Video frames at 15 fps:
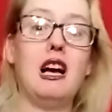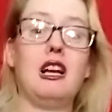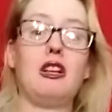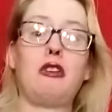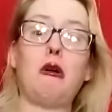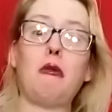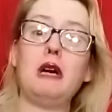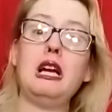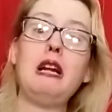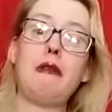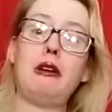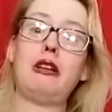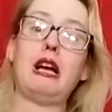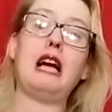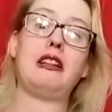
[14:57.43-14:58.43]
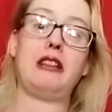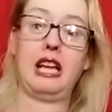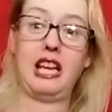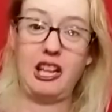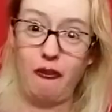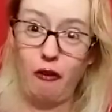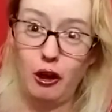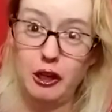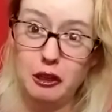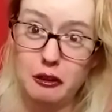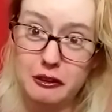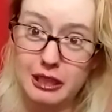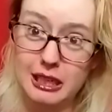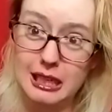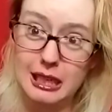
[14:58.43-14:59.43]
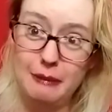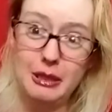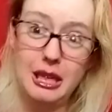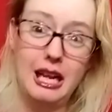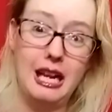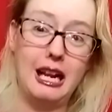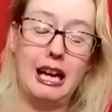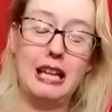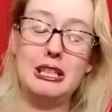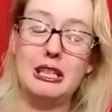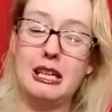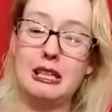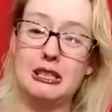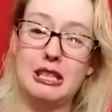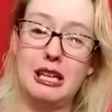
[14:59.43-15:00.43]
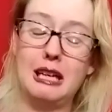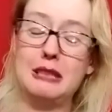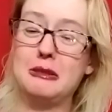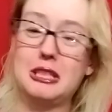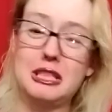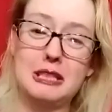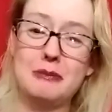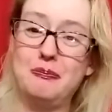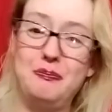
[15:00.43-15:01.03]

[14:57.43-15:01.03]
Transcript: So anyways, I thank you for your time and I, I, am just